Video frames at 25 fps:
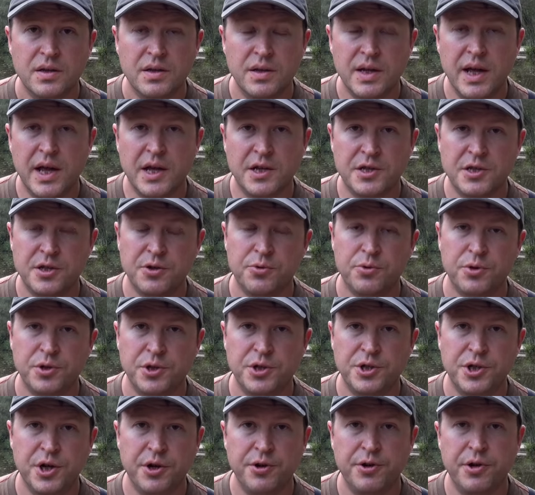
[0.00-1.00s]
Next, I want
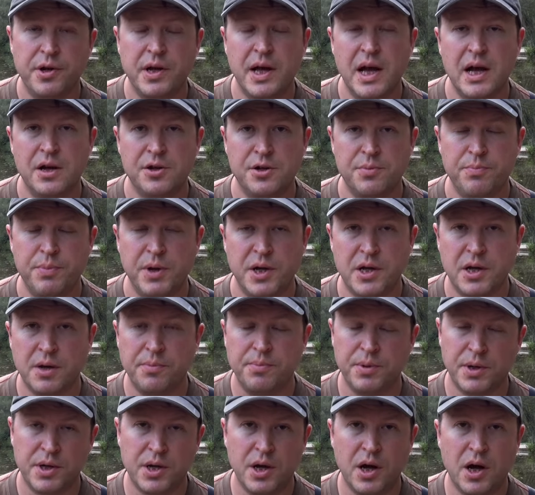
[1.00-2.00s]
to show you how to pick
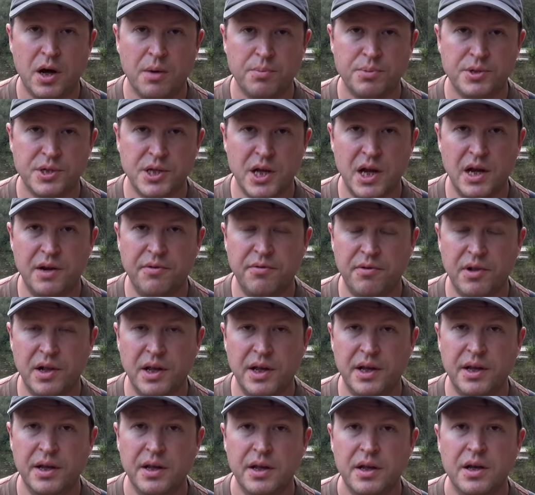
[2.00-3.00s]
up a carp
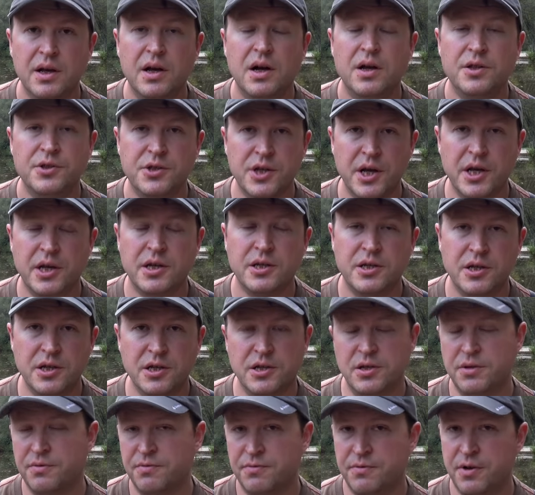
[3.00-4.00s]
safely and take a
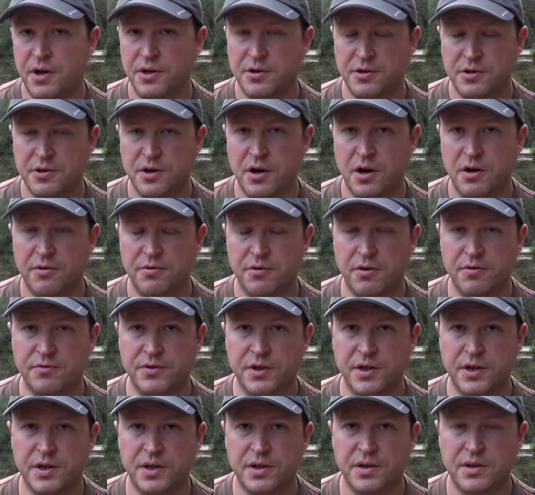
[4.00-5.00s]
decent photograph of
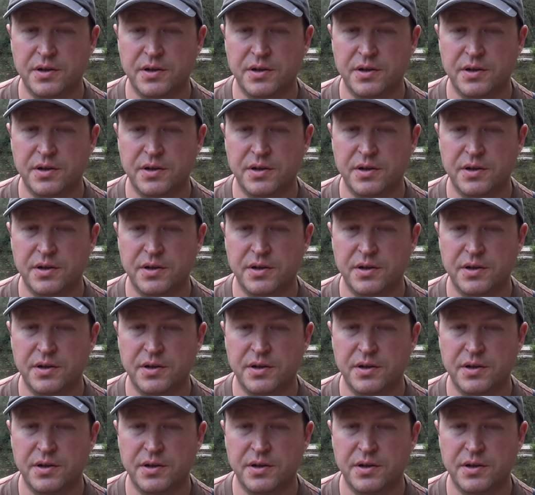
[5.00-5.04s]
it.